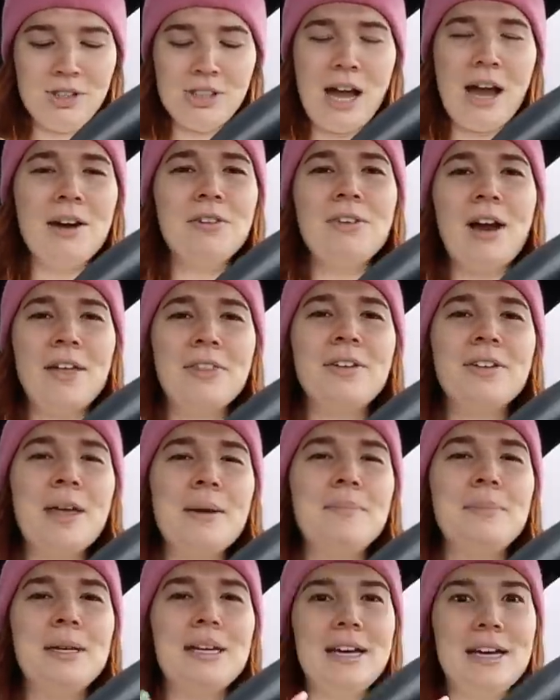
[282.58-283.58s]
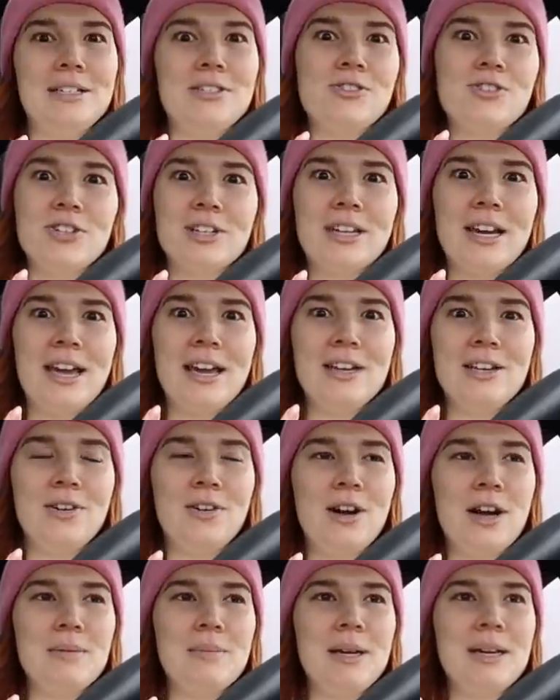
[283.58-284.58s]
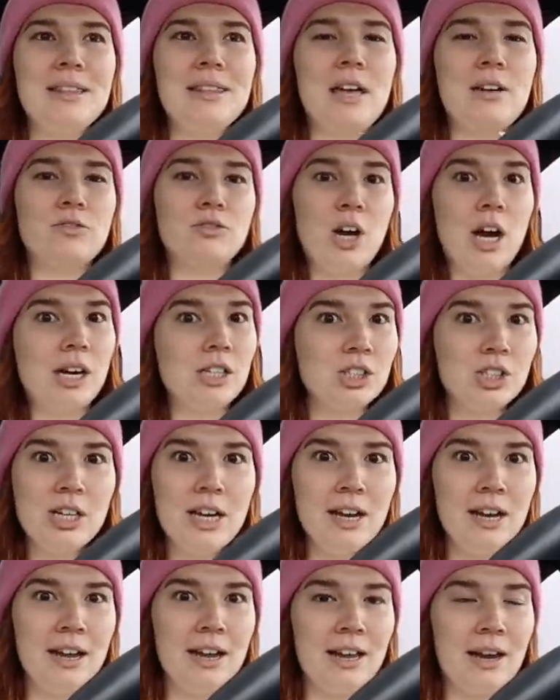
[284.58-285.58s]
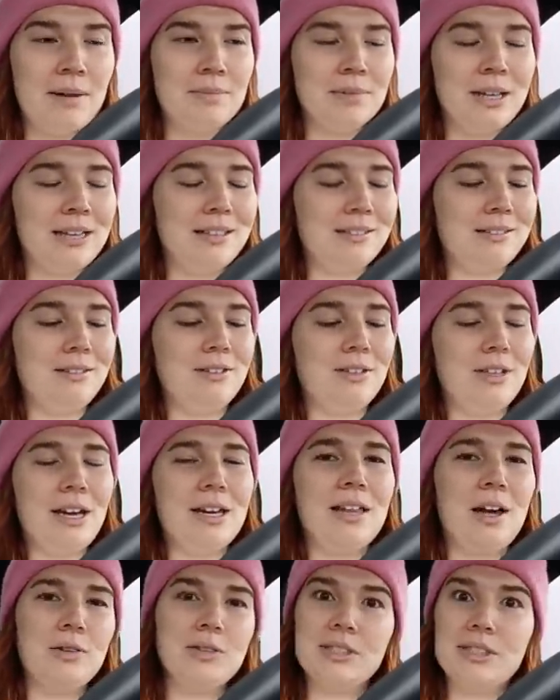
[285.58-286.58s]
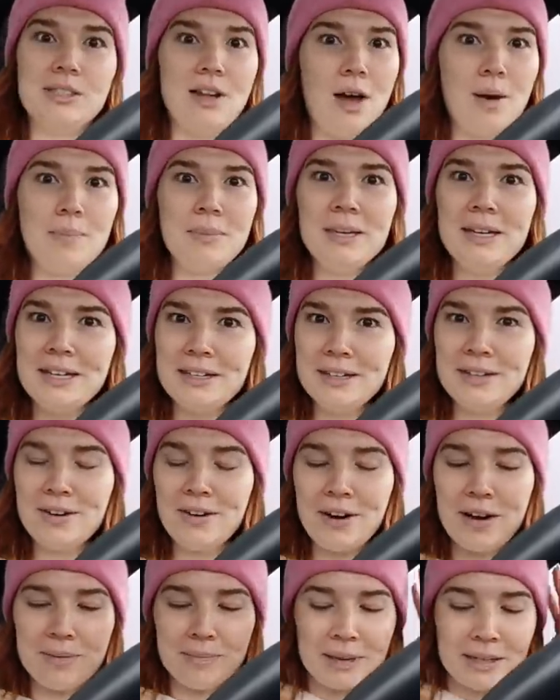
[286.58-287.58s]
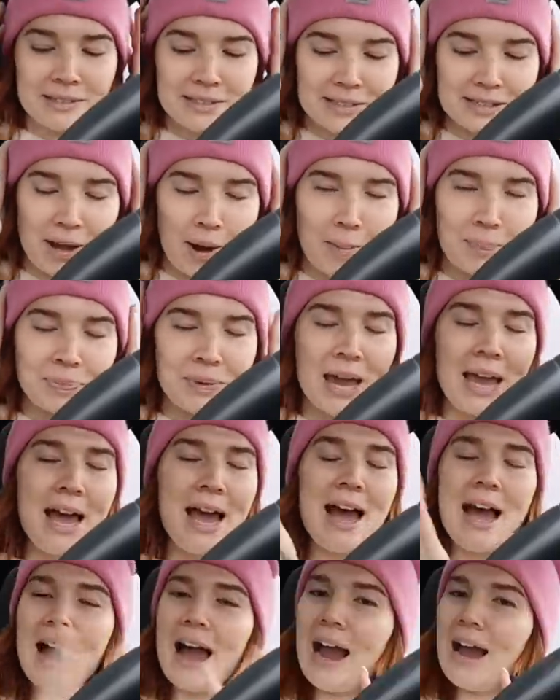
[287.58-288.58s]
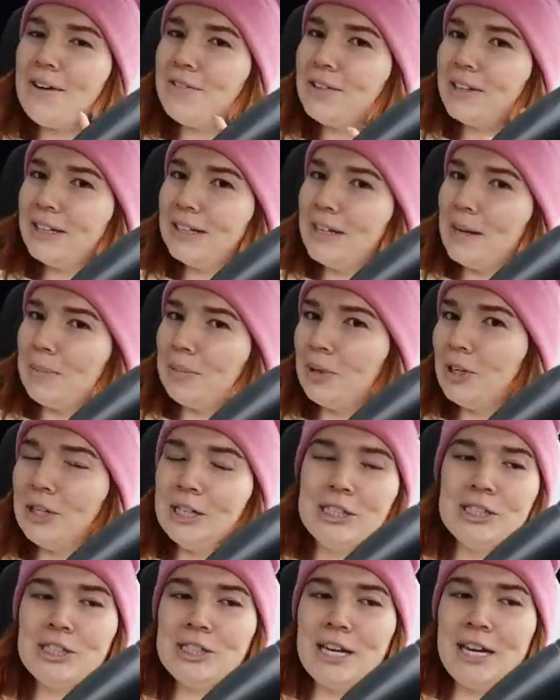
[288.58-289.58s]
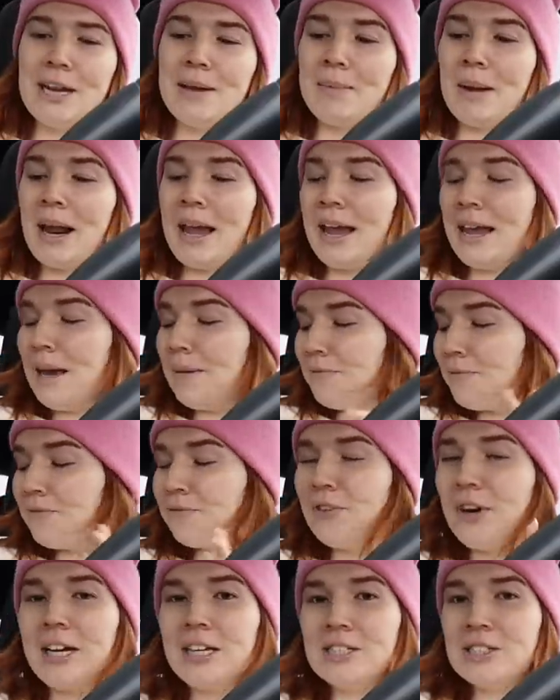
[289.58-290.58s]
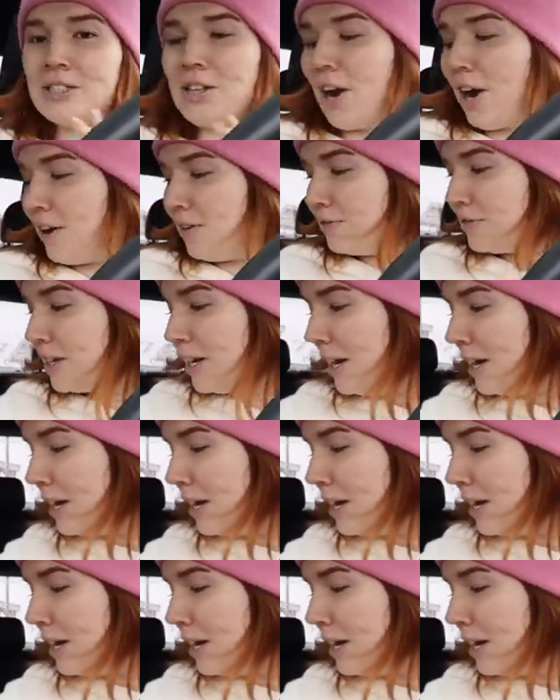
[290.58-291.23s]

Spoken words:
I would rather them be intricate, you know what I mean, than rush it. And I'm like, okay, that was sloppy, you know what I mean? So I really appreciate it, but I am friggin' starved